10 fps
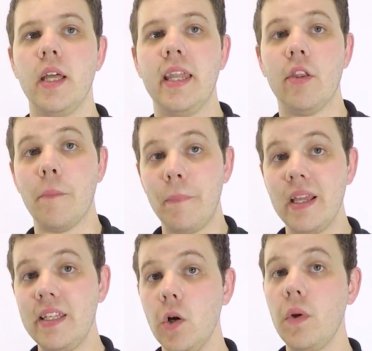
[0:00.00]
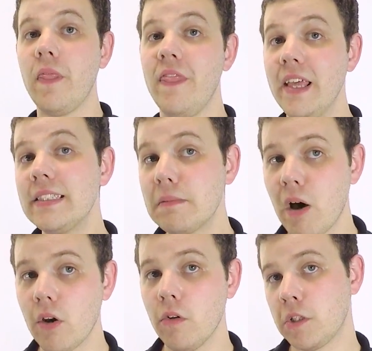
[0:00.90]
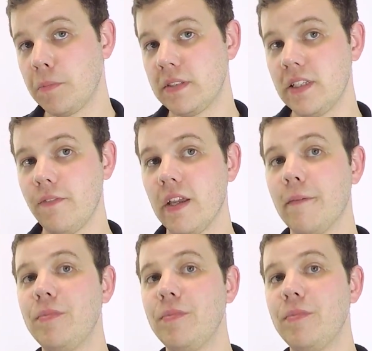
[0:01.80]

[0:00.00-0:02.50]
Now the big deal with this model in specific